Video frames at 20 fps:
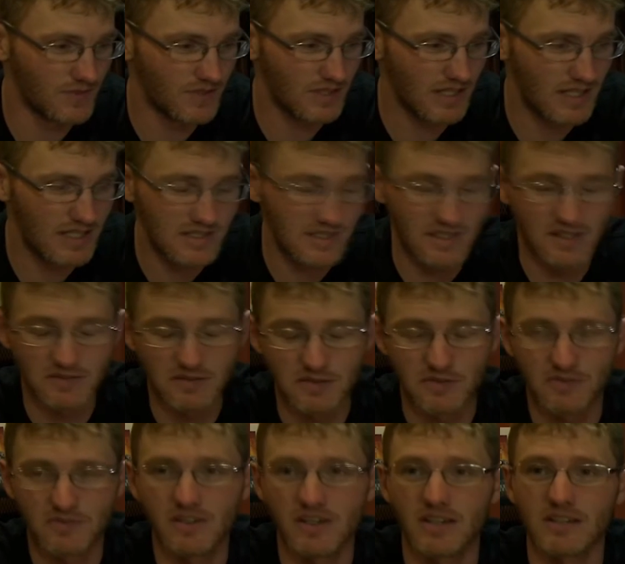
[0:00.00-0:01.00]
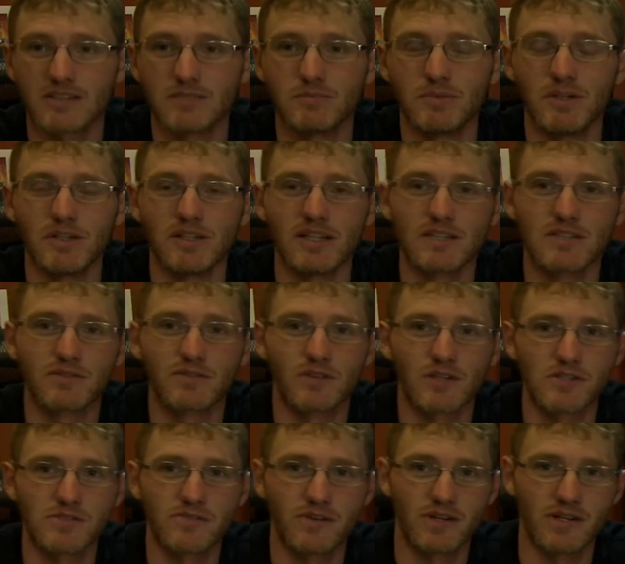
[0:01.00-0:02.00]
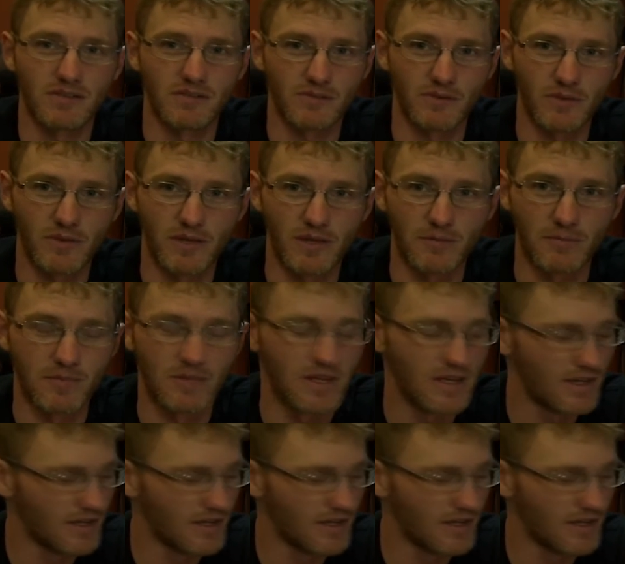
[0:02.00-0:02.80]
Easy enough to fix, but that's frustrating for them.